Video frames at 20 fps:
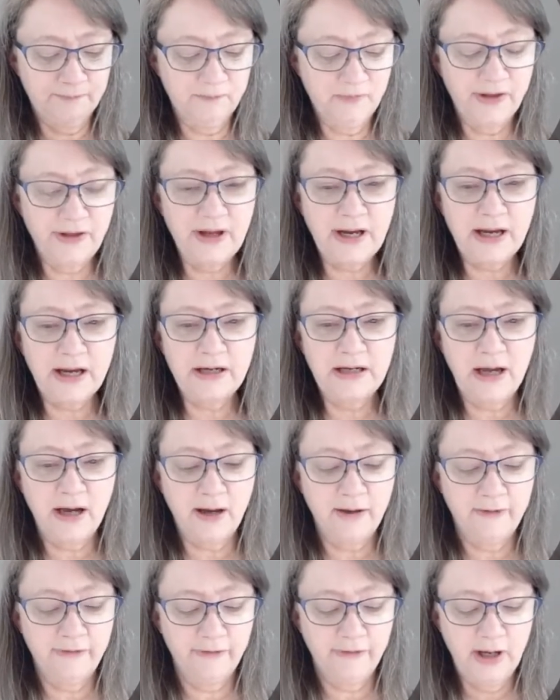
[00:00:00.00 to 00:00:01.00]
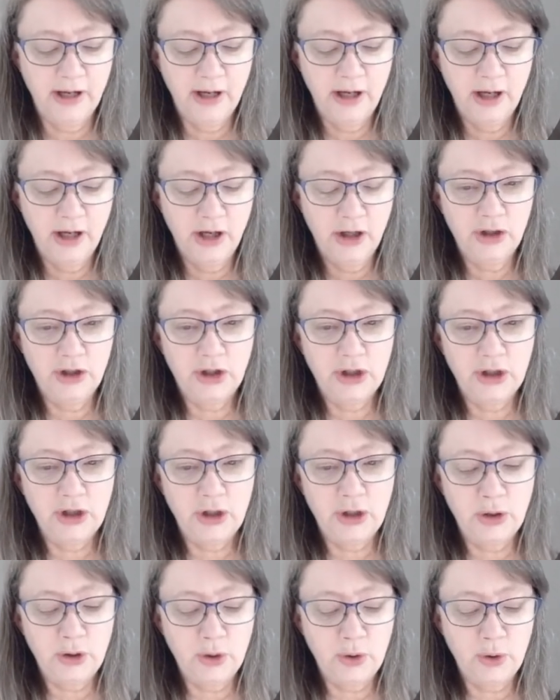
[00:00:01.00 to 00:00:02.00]
thick enough
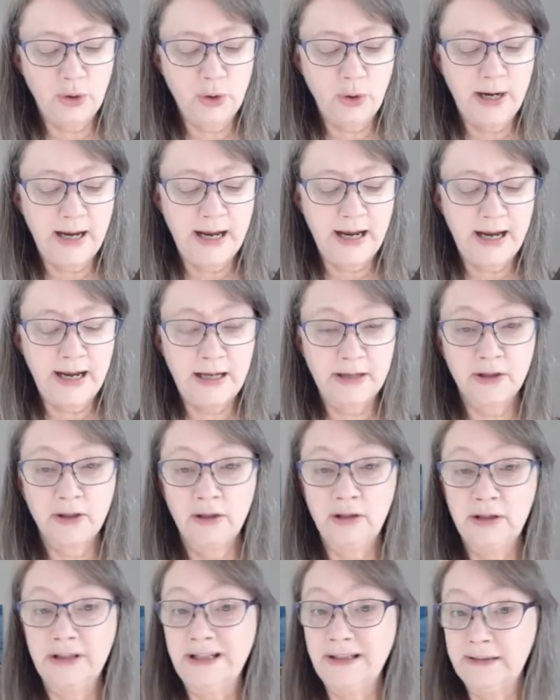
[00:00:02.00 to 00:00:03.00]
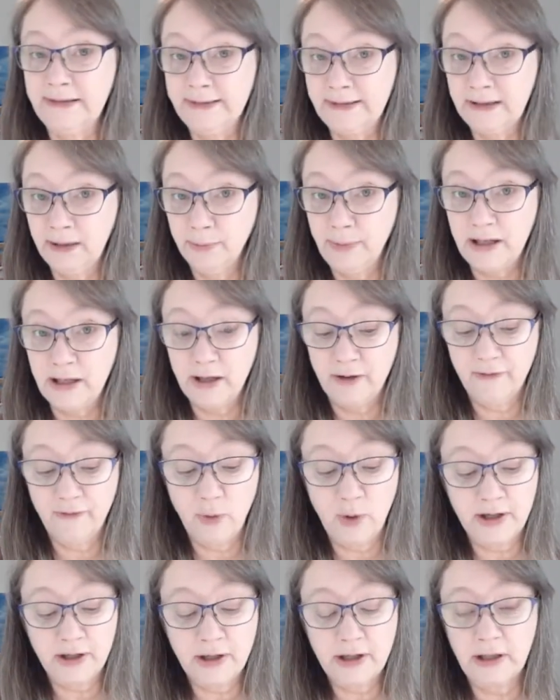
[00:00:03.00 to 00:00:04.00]
to handle a little bit of
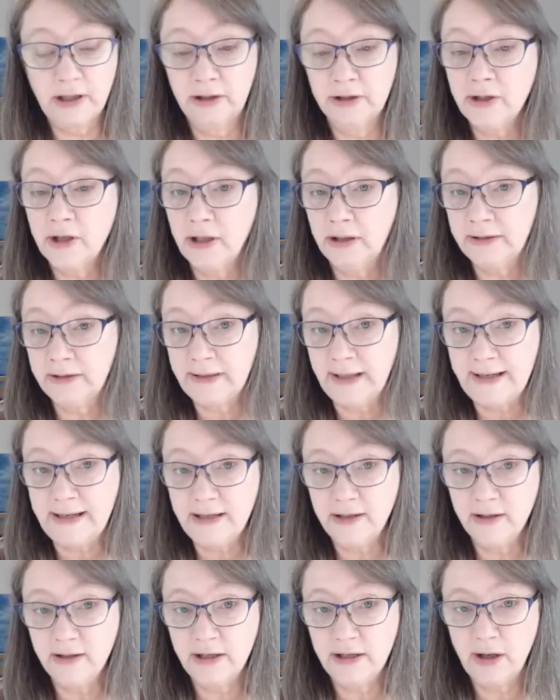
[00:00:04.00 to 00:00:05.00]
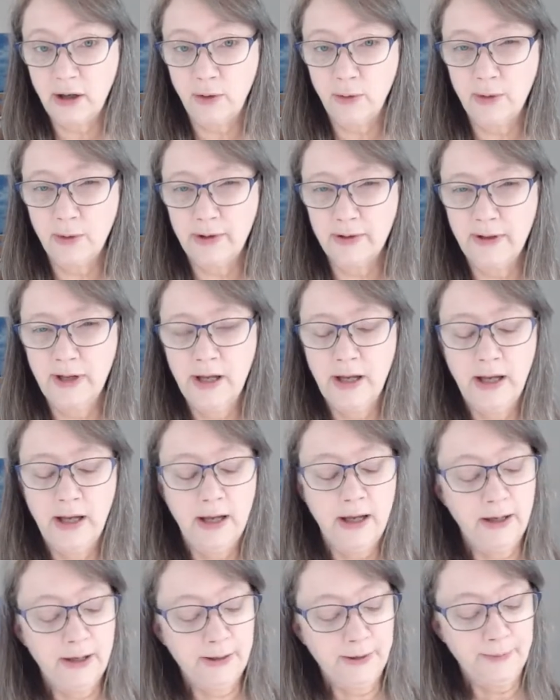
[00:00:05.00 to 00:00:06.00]
watercolor, a light, you know,
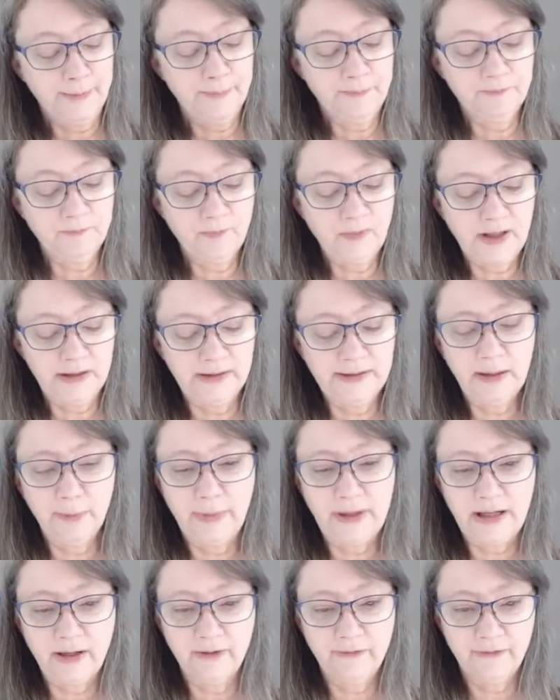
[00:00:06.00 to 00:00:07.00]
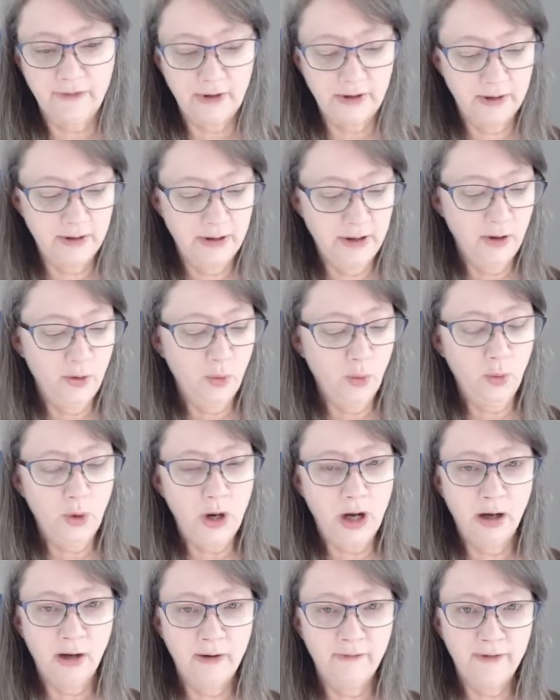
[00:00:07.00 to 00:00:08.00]
little bit
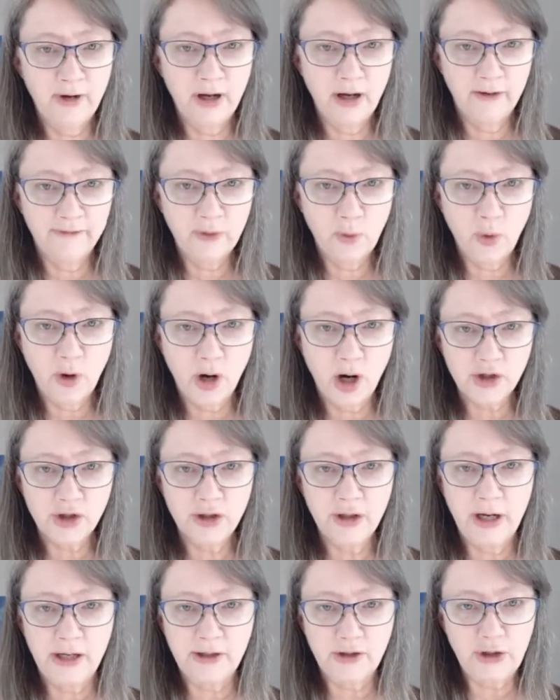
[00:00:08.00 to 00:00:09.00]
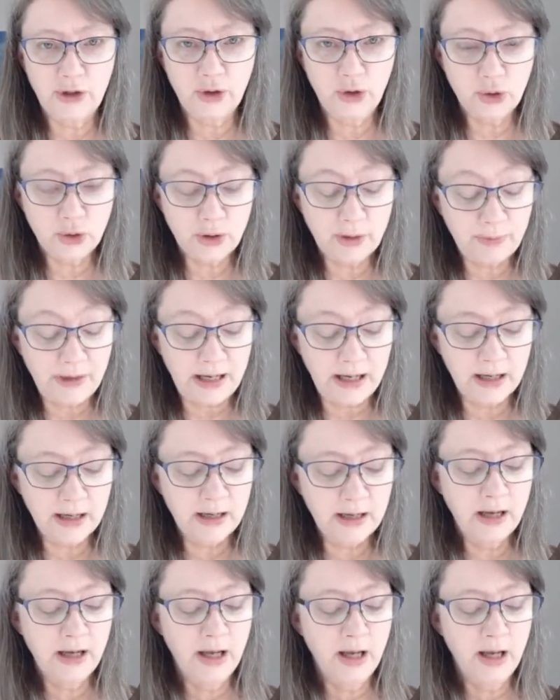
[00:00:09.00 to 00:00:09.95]
of a wash, not too drippy,